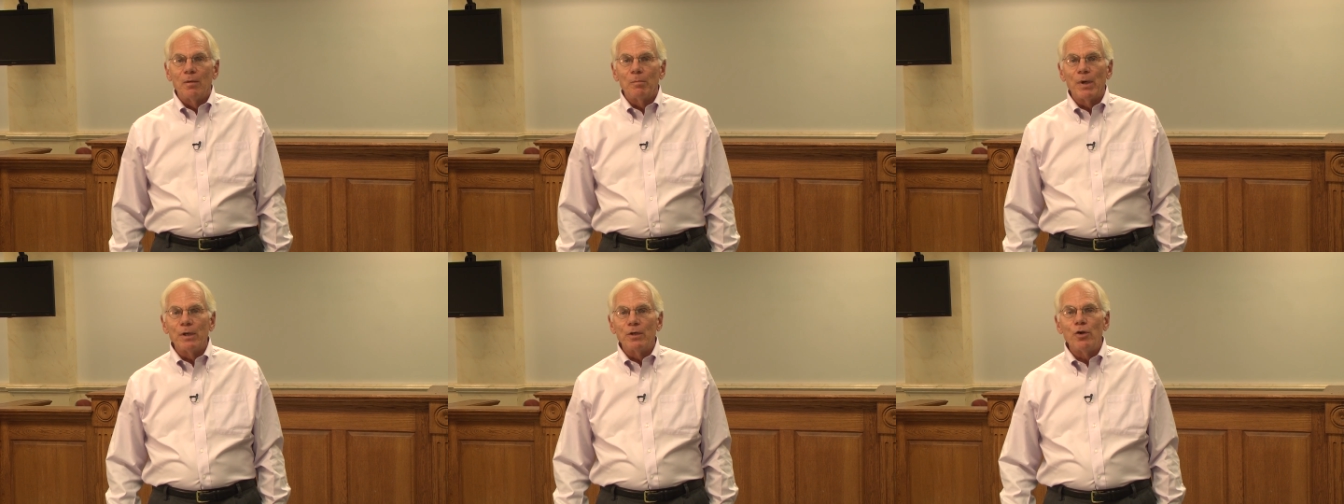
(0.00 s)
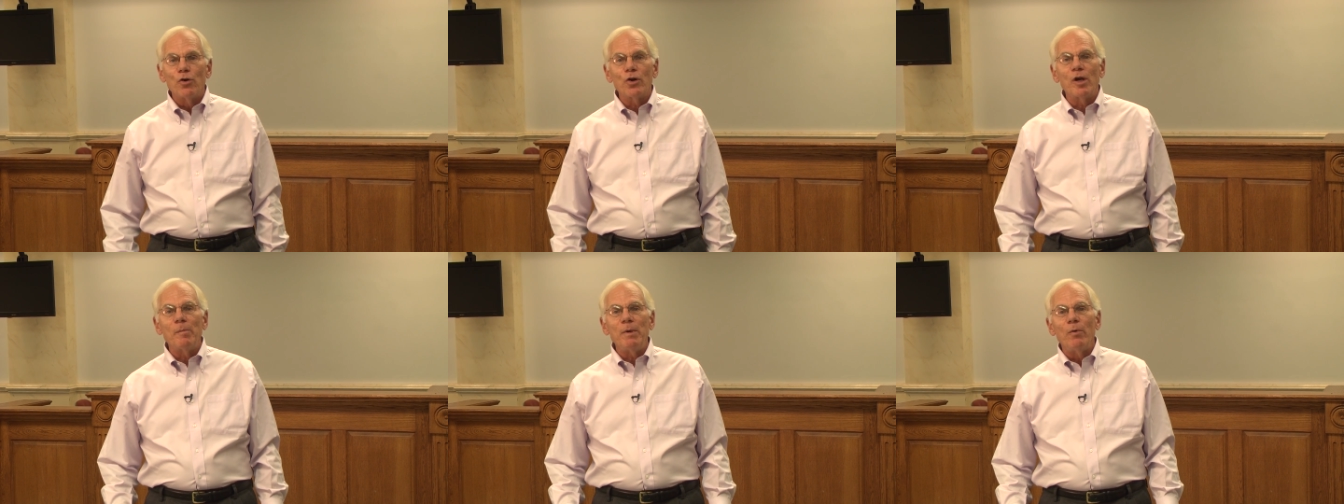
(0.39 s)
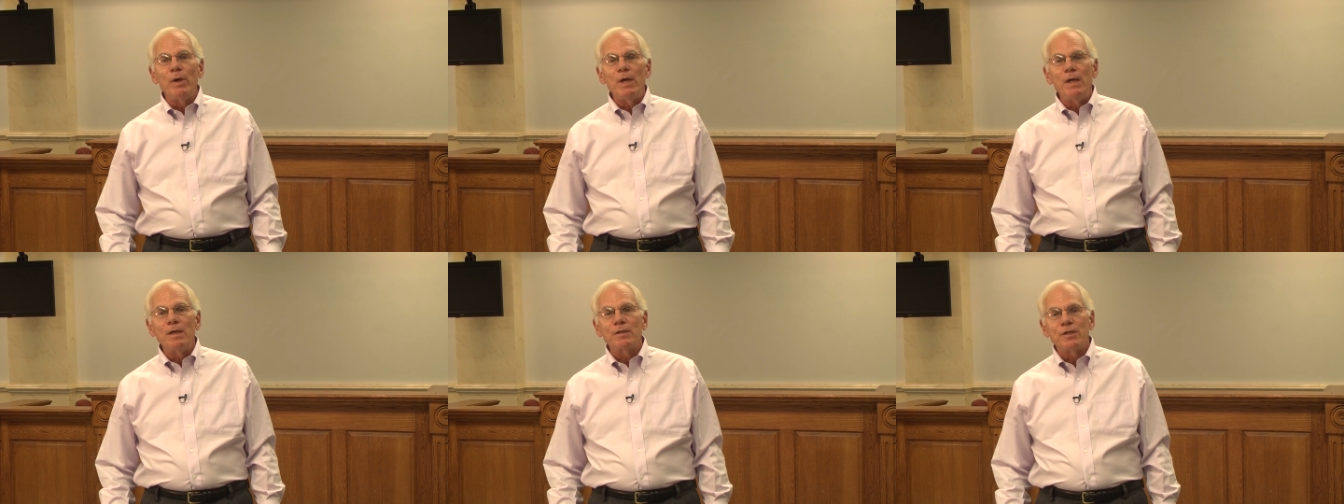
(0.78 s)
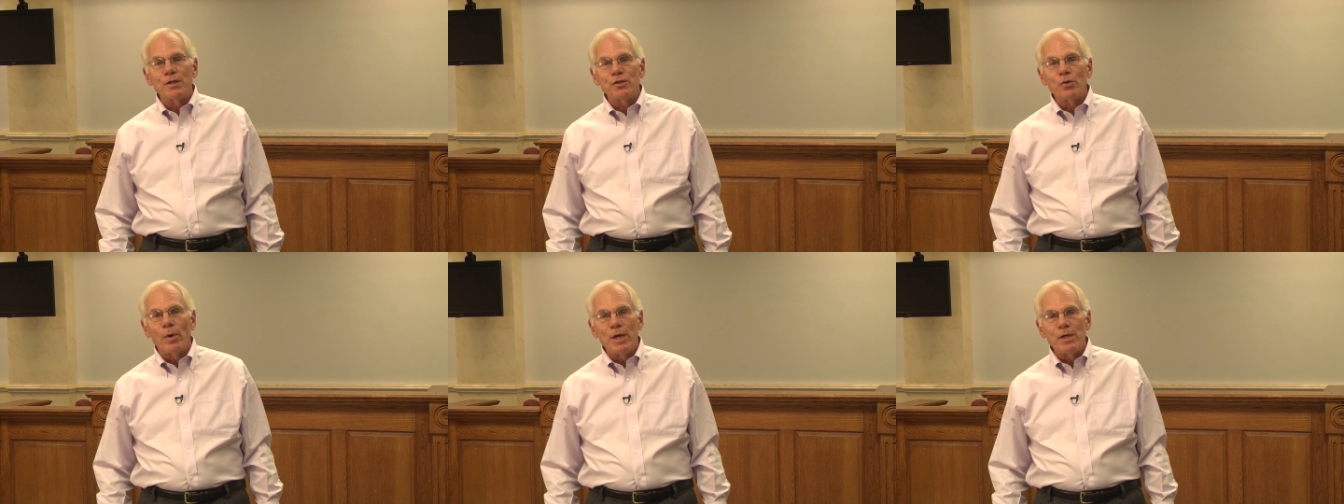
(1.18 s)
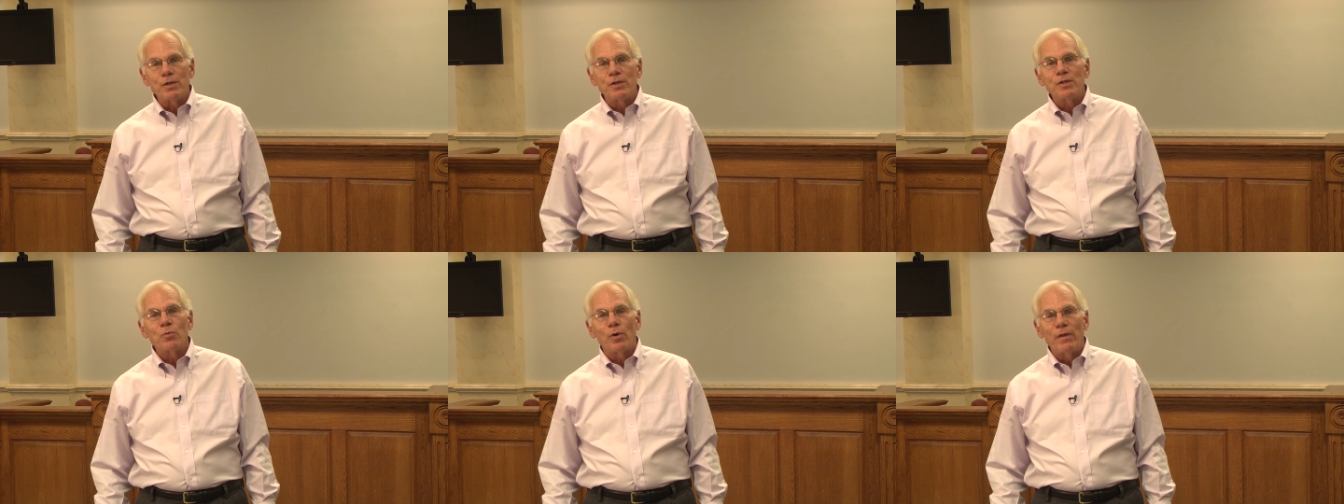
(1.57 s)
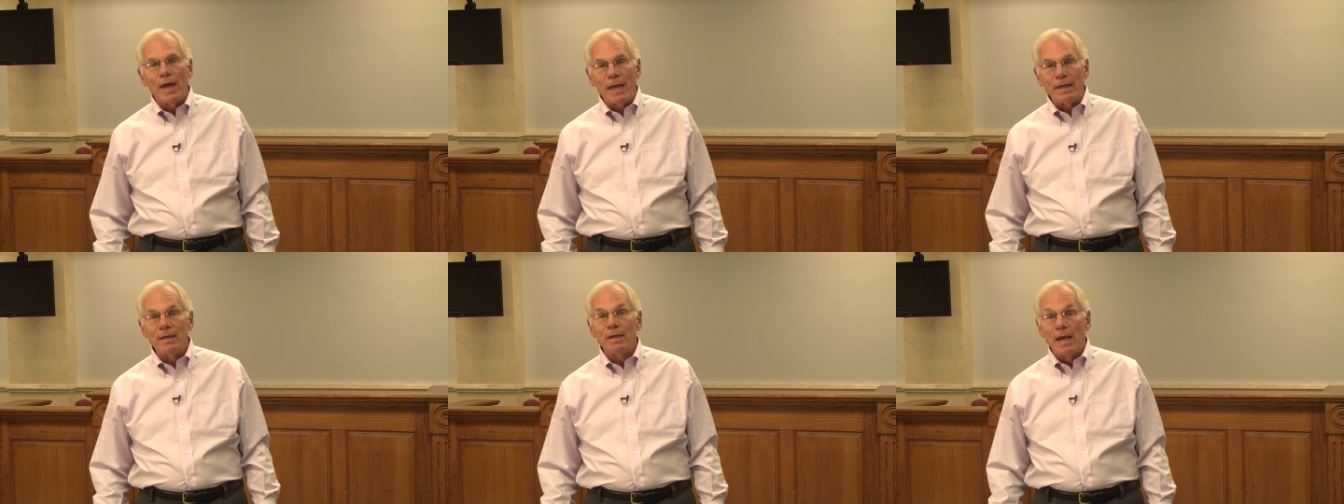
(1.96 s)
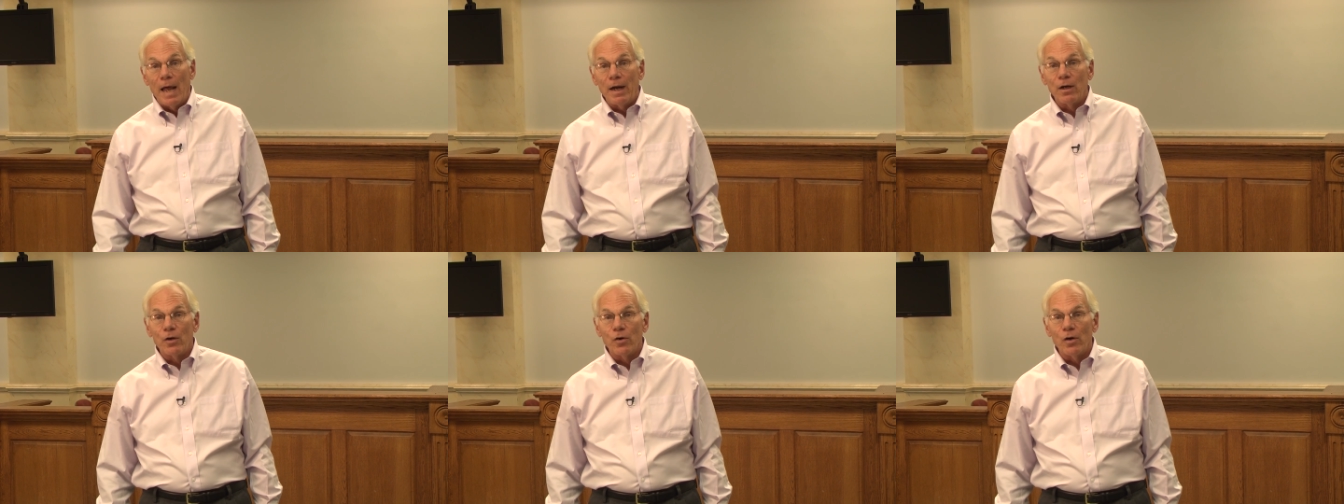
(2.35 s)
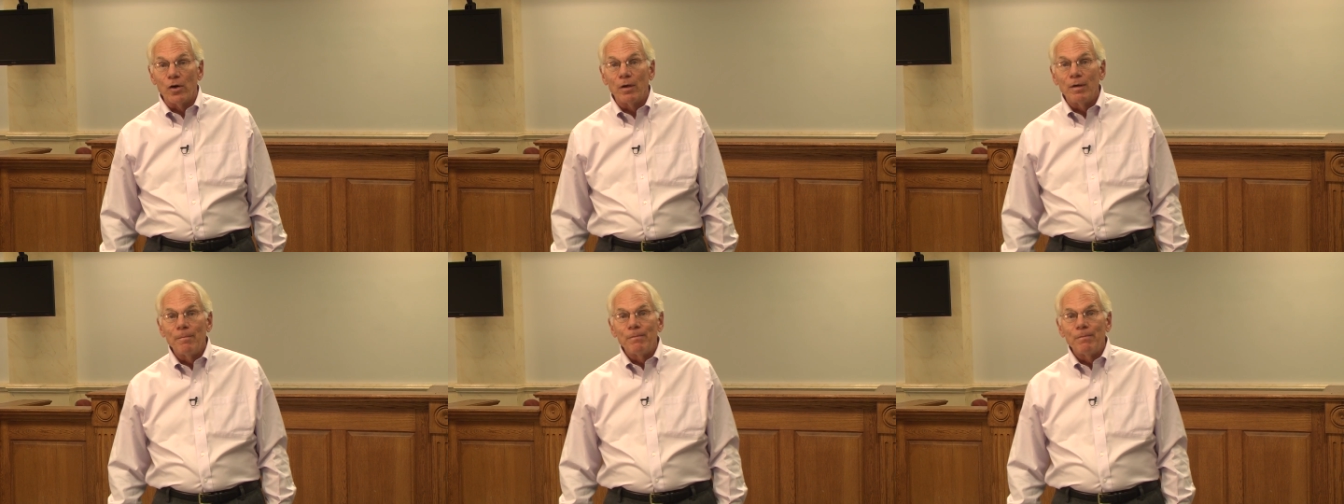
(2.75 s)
But you're going to be reading situations where that did not occur,